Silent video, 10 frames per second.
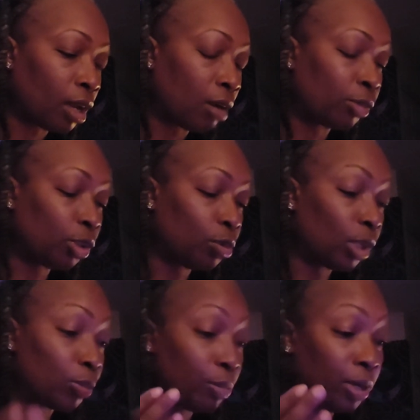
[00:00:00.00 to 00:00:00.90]
I'm sure
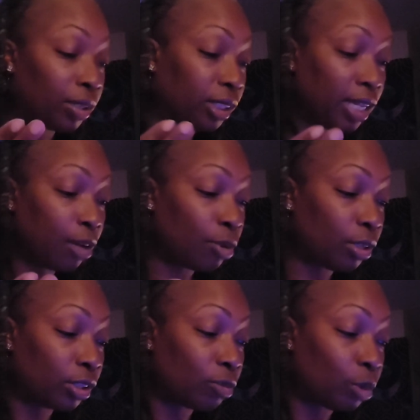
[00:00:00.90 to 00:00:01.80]
once people understand
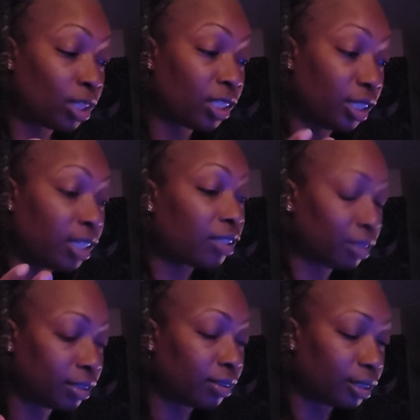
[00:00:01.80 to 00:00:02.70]
what this
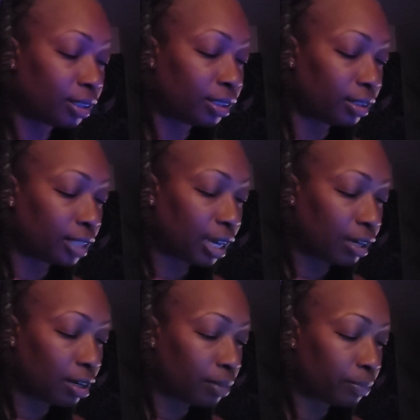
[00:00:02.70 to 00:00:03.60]
is, they'll
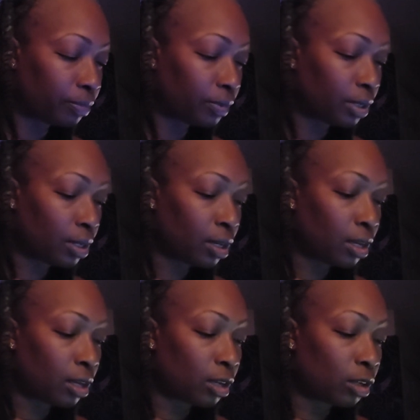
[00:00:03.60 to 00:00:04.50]
come.
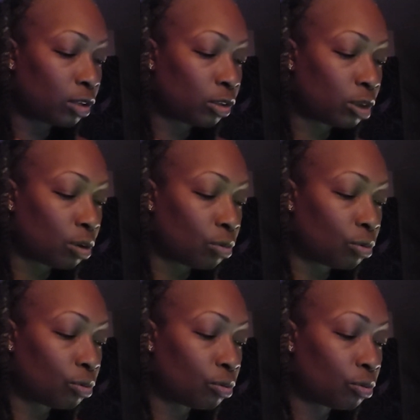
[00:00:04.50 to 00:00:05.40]
So
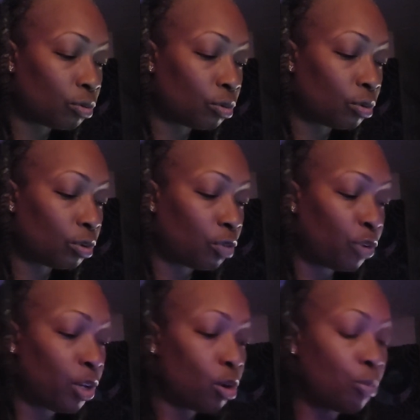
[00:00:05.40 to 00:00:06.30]
your
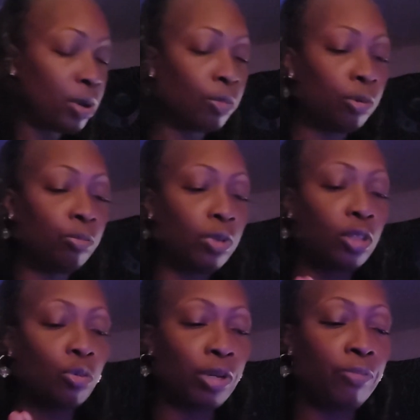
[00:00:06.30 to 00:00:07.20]
video minimum
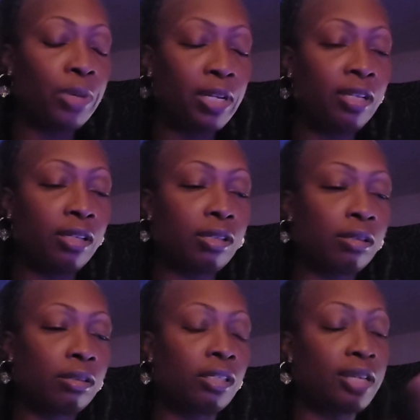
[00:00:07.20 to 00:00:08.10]
3 minutes
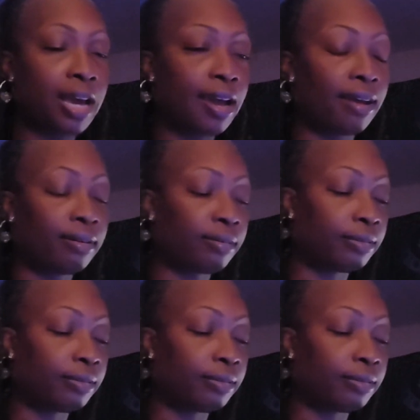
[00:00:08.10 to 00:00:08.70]
to 9,